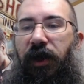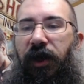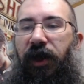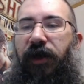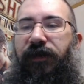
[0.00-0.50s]

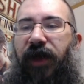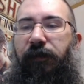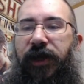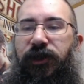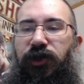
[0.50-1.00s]
That
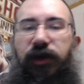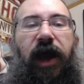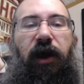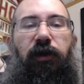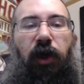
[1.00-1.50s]
makes her an
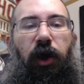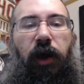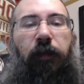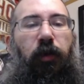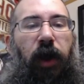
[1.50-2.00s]
outlaw,
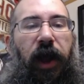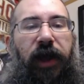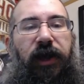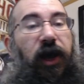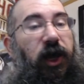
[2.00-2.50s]
a
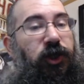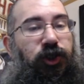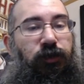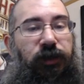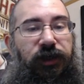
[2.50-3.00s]
pariah, a
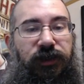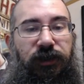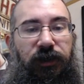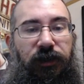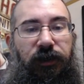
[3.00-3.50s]

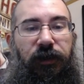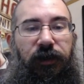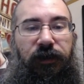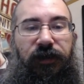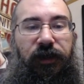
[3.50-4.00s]
Judas.
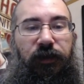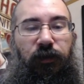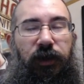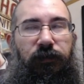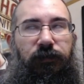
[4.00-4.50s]

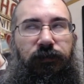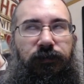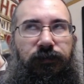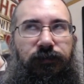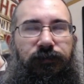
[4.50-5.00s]
Well,
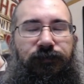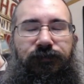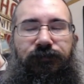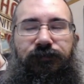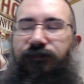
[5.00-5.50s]

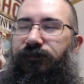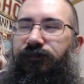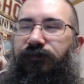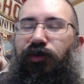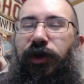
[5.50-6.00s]

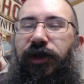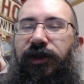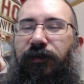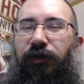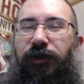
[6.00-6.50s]
pretty
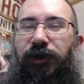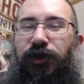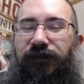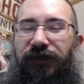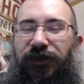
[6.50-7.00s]
liberal
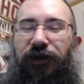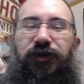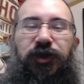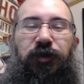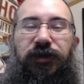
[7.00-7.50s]
use of the
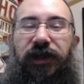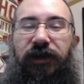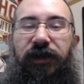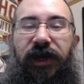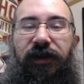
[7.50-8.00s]
term Judas
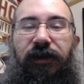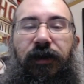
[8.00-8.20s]
there, Ken.